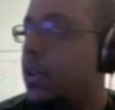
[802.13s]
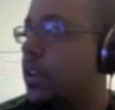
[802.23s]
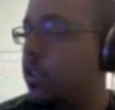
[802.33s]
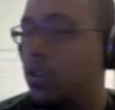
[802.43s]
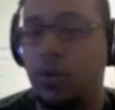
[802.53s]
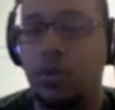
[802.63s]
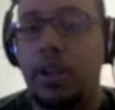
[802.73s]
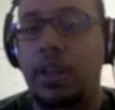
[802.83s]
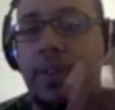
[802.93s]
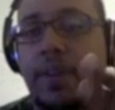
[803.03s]
So it's
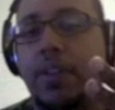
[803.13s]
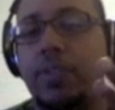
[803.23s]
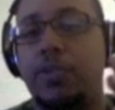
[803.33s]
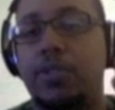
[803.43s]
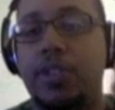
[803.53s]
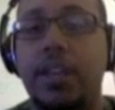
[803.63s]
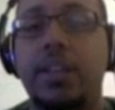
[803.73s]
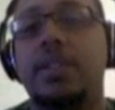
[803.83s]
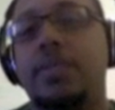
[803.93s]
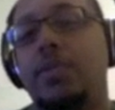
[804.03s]
rotating at 5 angles per
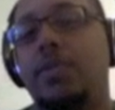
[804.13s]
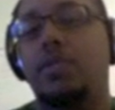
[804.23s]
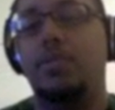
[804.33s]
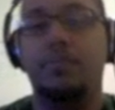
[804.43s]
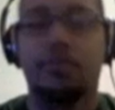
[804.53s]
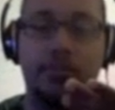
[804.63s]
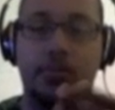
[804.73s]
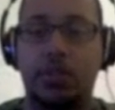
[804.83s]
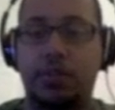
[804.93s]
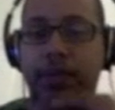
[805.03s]
second. But, you know,
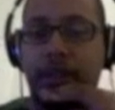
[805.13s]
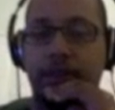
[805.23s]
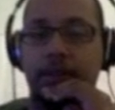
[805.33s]
just make it